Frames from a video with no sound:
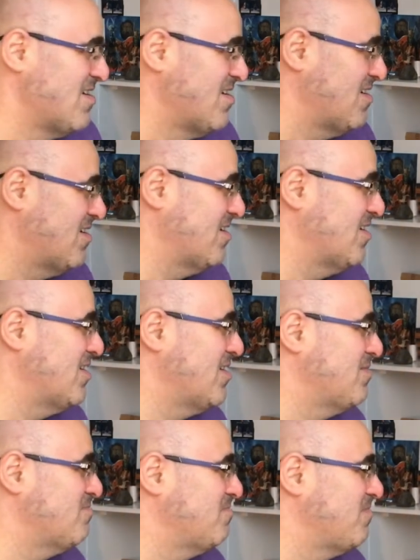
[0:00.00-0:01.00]

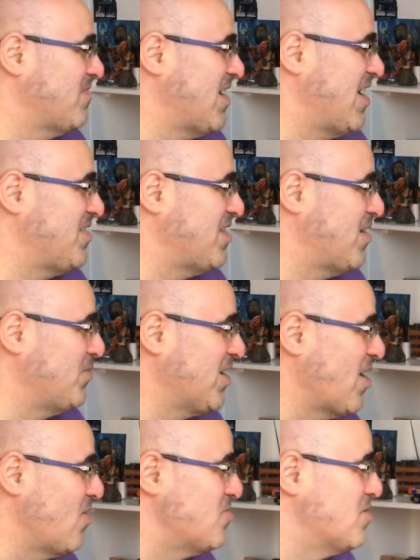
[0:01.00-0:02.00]
And there we
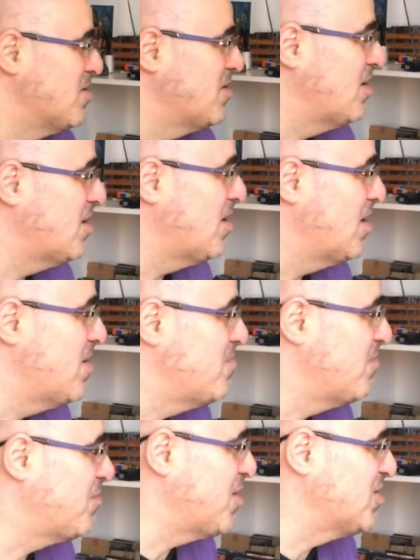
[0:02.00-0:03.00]
go.
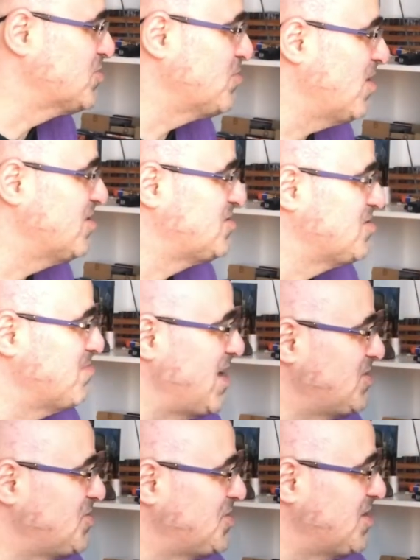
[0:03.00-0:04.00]
First one to
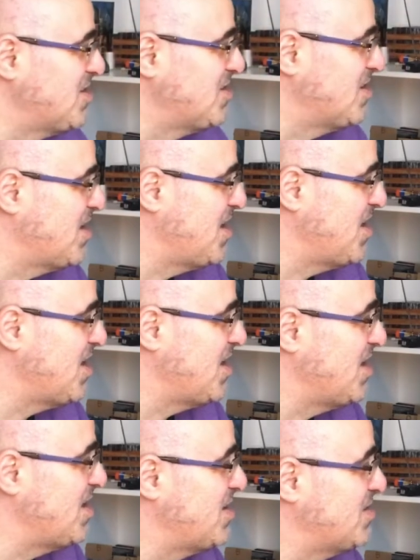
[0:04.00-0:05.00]
mention
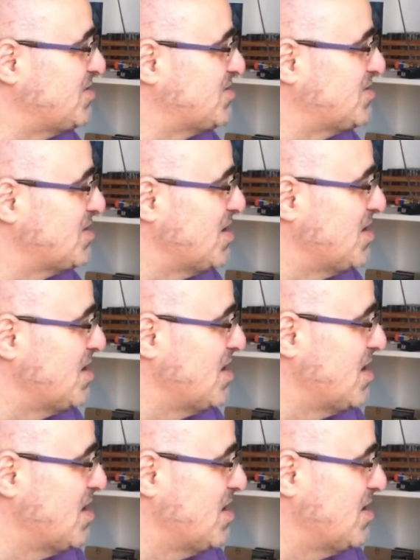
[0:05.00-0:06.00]
is
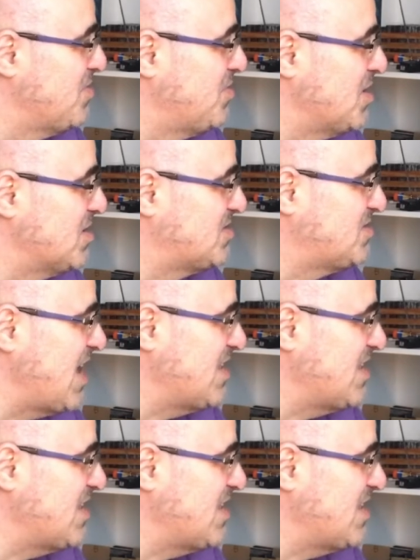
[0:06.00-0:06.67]
the Dead